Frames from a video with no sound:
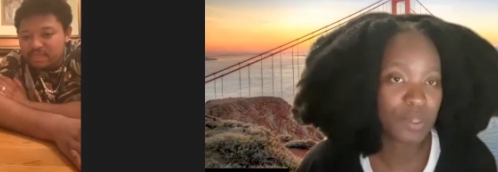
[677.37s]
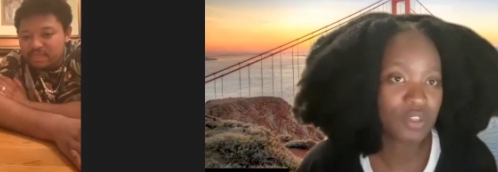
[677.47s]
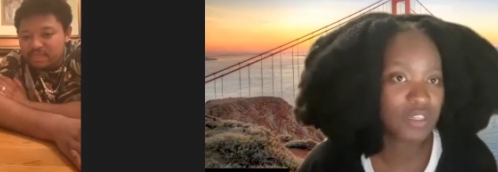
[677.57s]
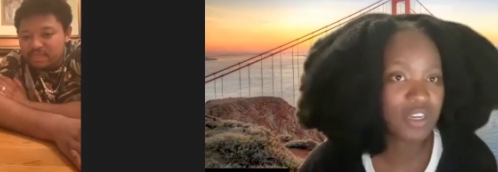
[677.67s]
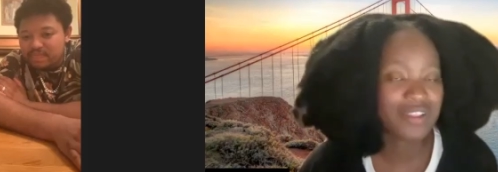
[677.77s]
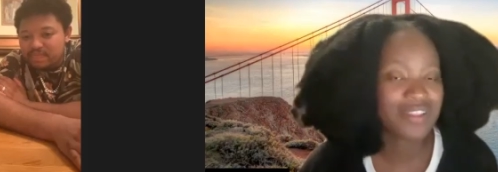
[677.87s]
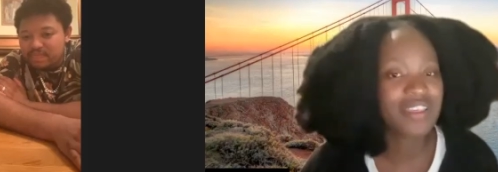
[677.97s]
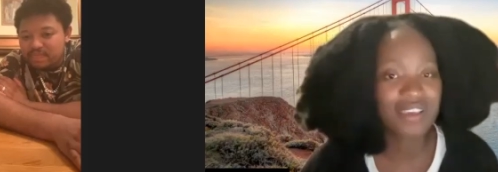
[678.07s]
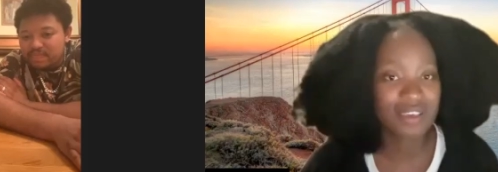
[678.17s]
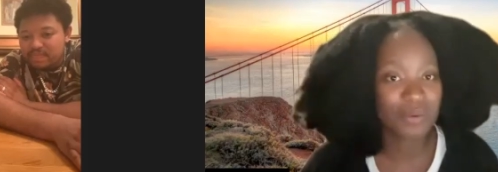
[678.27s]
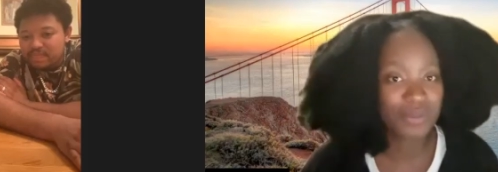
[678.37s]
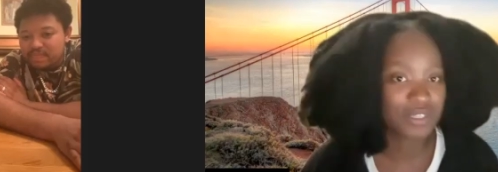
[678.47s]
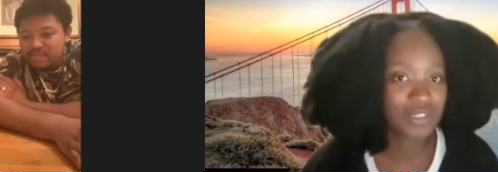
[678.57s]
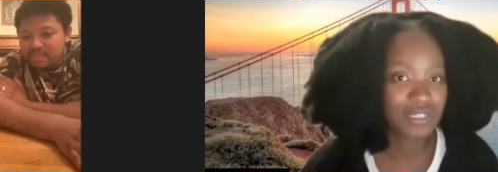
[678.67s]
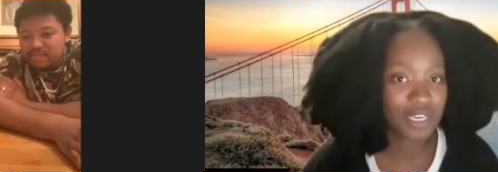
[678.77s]
Speaker 1: maybe didn't think it
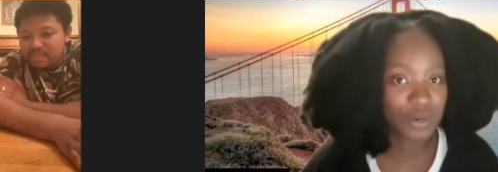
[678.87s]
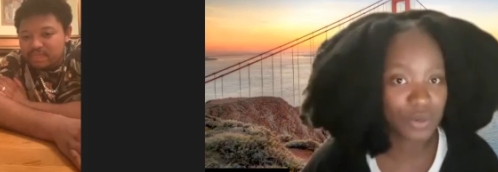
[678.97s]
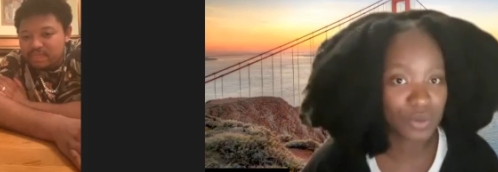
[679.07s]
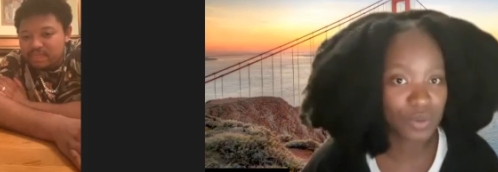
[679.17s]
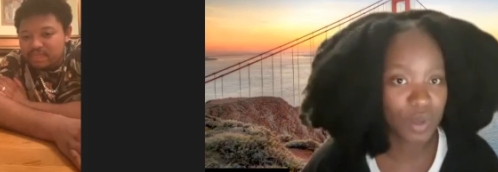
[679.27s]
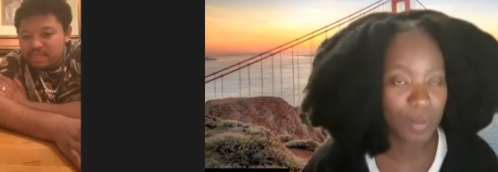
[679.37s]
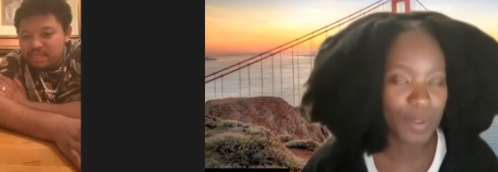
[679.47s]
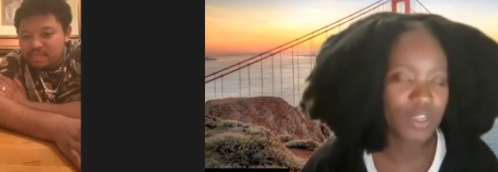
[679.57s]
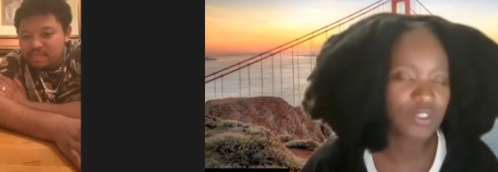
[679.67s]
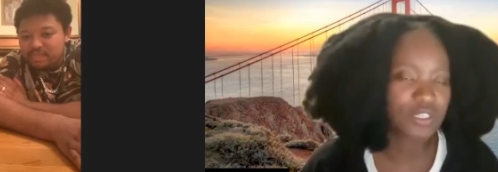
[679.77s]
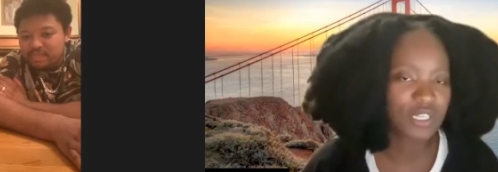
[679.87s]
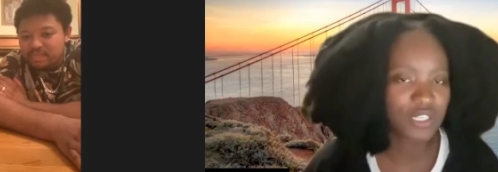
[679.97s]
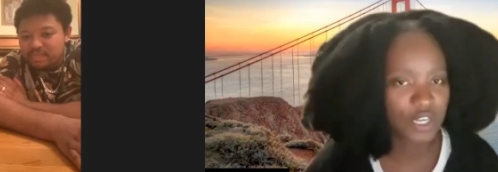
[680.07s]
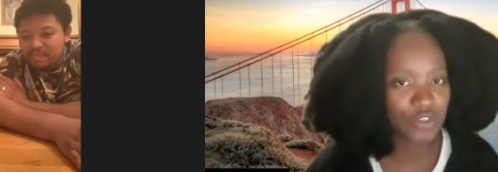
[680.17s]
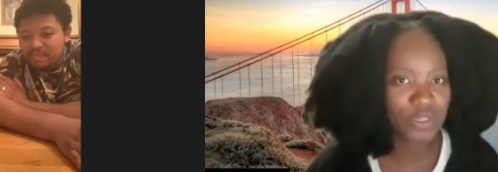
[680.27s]
was a skill, but it's
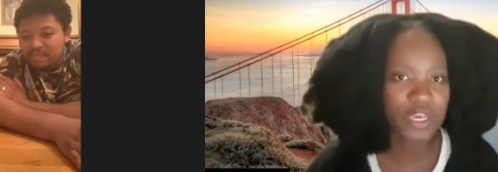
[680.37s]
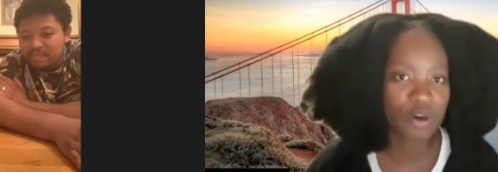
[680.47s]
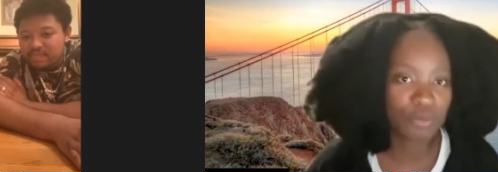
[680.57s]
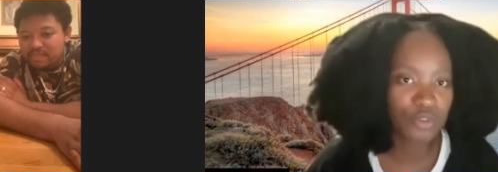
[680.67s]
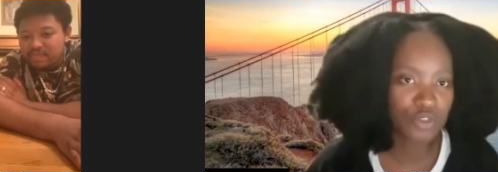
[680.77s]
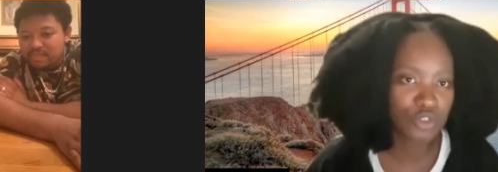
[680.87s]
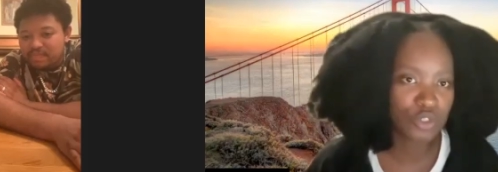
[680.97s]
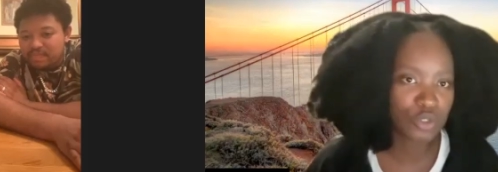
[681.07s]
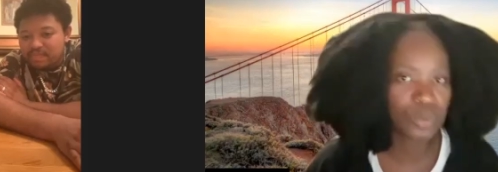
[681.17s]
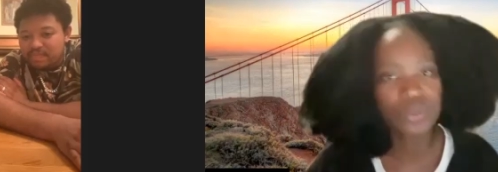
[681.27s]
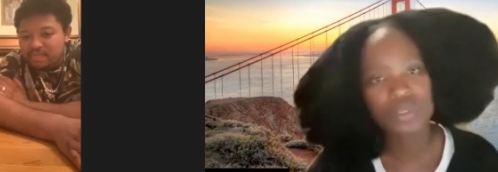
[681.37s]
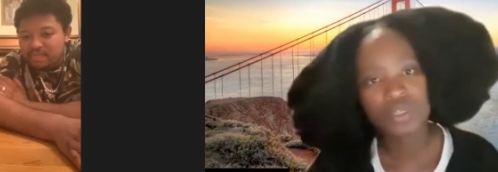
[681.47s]
it's actually helped you to